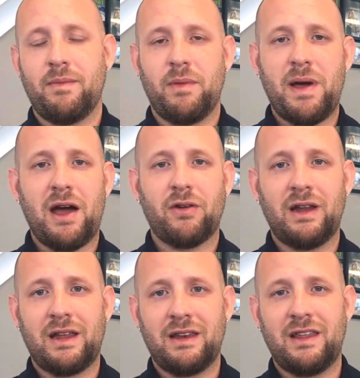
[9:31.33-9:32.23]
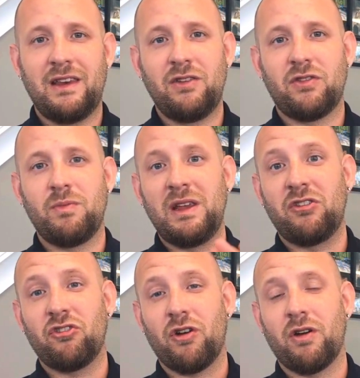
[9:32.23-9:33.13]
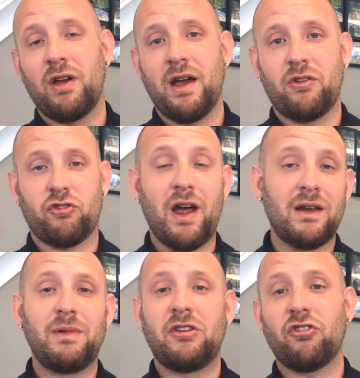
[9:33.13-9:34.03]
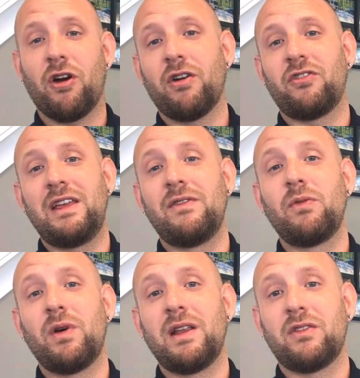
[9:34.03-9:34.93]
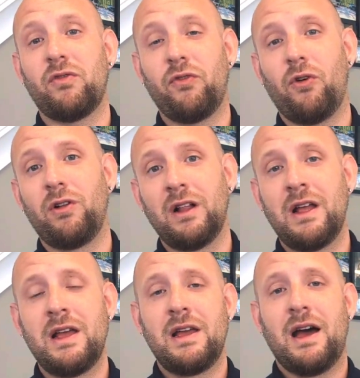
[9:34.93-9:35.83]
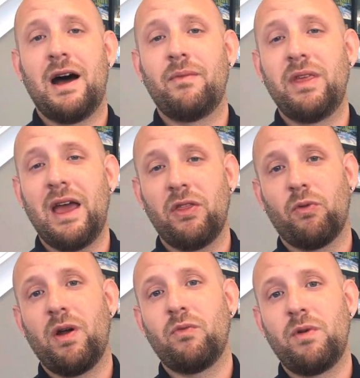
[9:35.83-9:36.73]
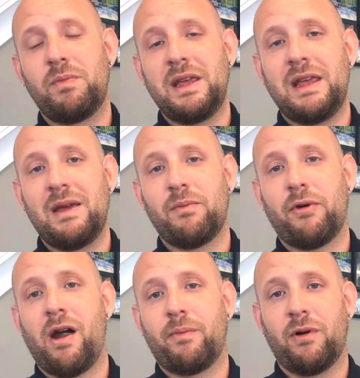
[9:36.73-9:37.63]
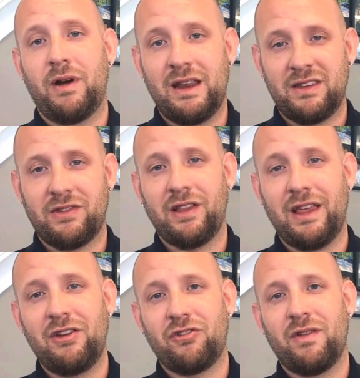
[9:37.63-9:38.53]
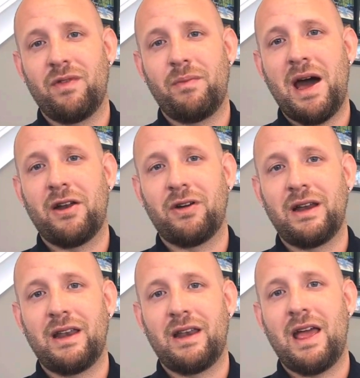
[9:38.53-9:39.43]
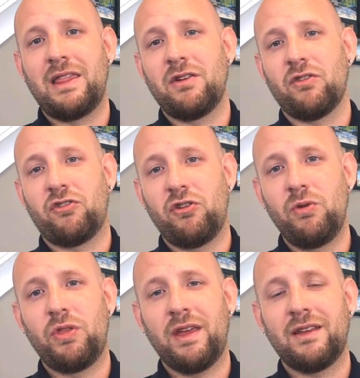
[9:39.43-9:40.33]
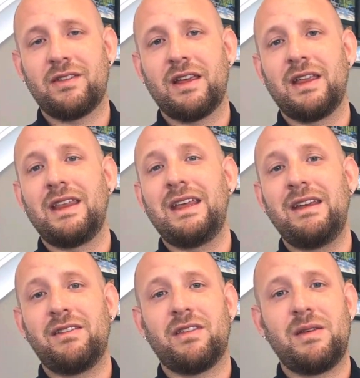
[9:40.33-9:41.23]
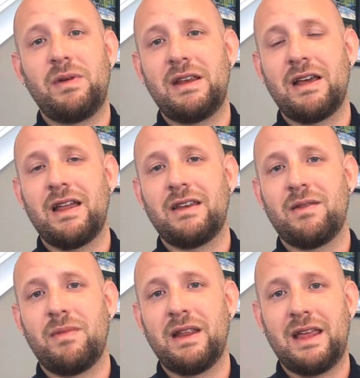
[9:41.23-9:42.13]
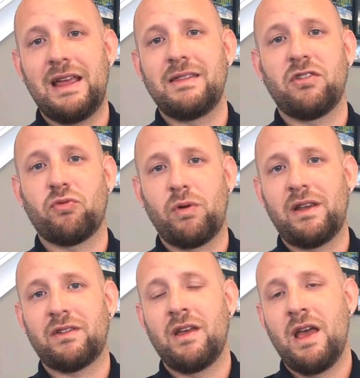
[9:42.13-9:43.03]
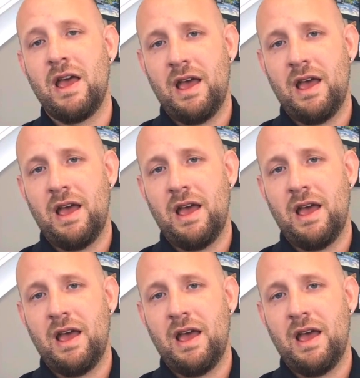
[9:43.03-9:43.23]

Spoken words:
the battery continues to be trying to be charged even when it's full. The other one would be improper installation of the battery. And there's two things that can easily be done to mitigate this risk.